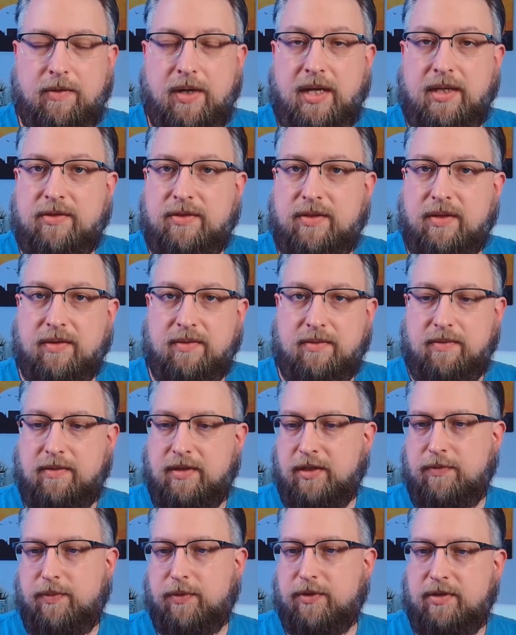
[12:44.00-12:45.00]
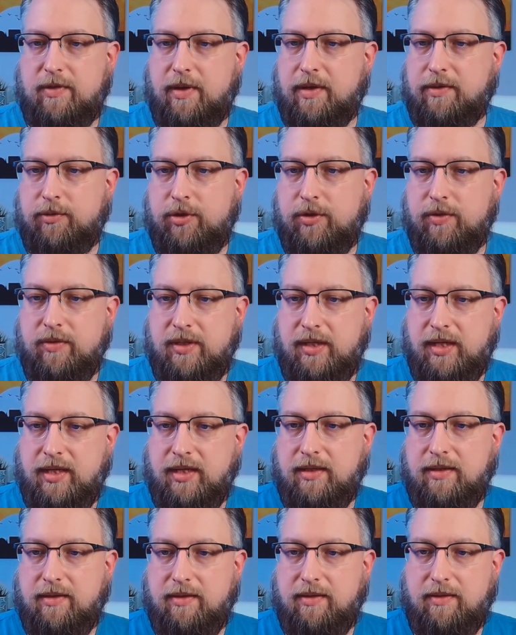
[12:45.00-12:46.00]
All right, so this was
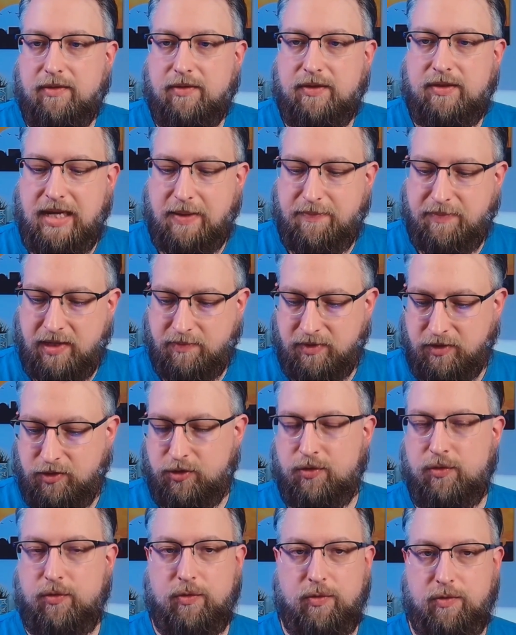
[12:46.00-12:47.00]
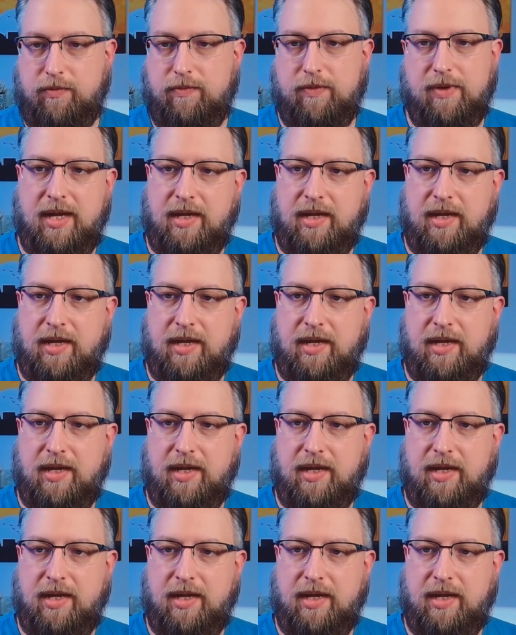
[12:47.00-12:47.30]
troubleshooting step number two,